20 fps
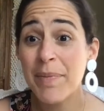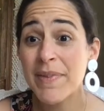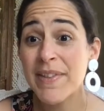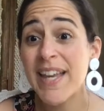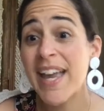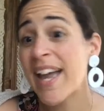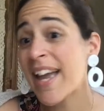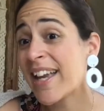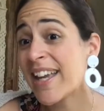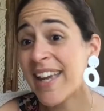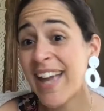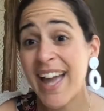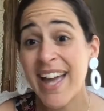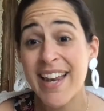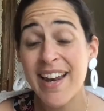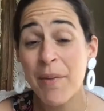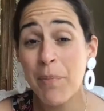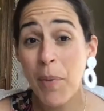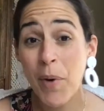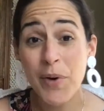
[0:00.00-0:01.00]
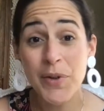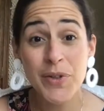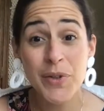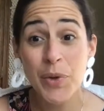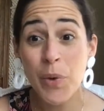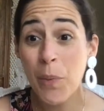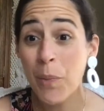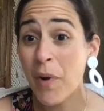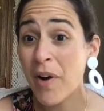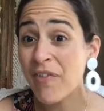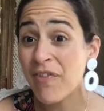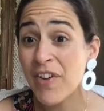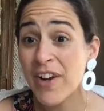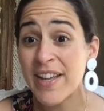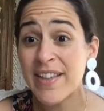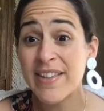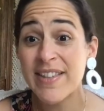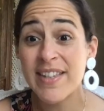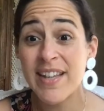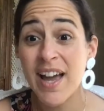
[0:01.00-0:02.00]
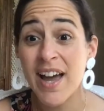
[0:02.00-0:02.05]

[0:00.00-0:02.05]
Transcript: Yeah, again, a personal preference.